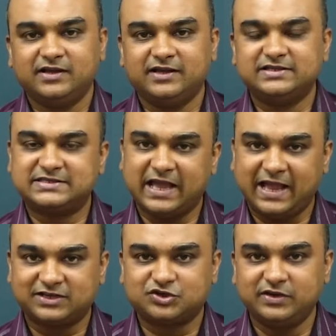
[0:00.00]
is
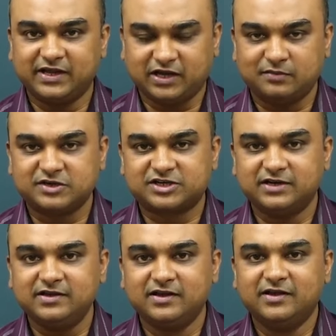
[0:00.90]
actually a
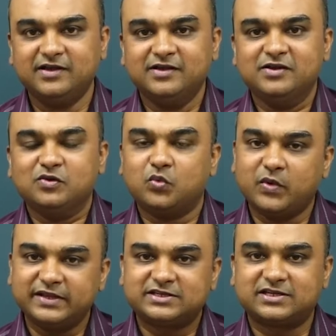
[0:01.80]
commission
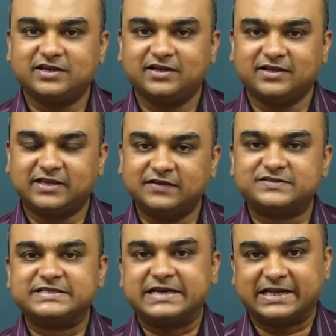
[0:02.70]
which
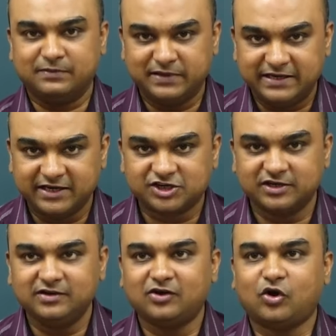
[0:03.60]
gives the
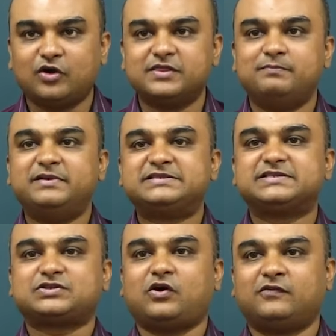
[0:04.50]
recommendation. On the
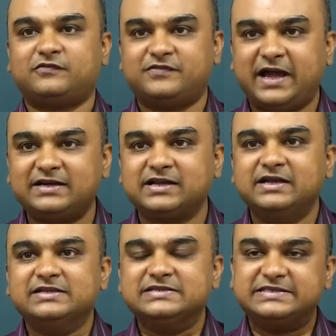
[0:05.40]
basis of that,
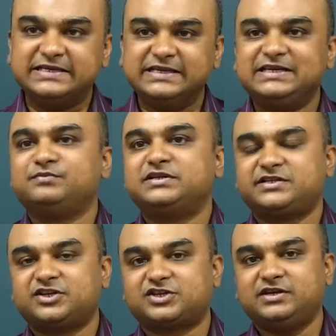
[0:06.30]

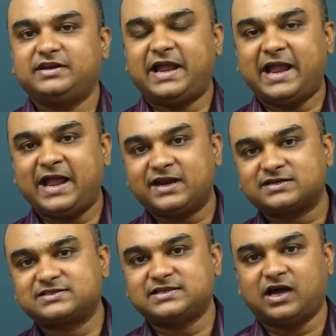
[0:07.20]
delimitation
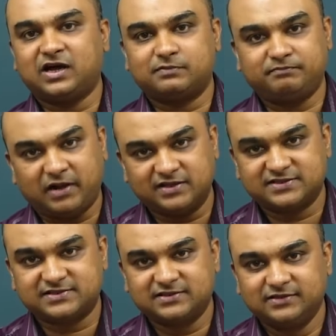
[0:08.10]
acts are
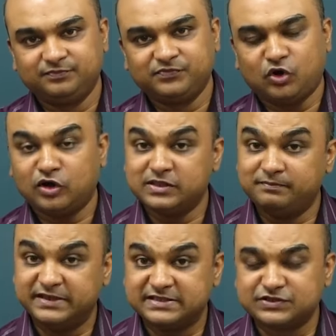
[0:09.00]
passed. On the
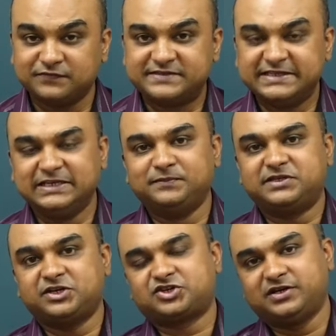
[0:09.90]
basis of
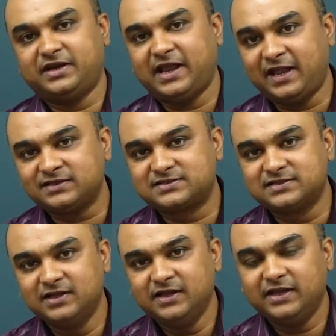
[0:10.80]
delimitation
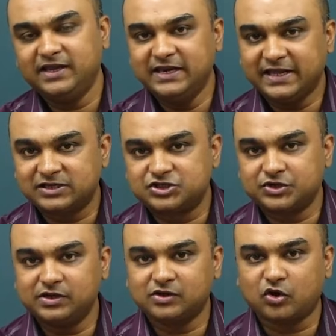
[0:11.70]
acts,
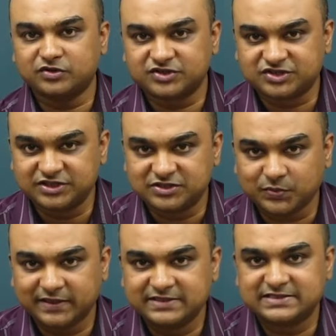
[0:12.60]
electoral
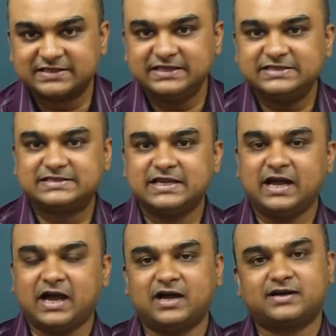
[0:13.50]
constituencies
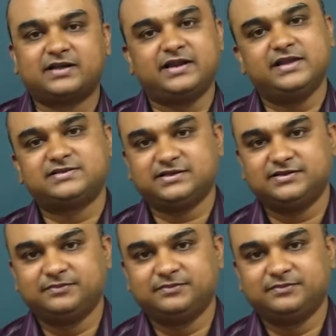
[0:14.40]
are created,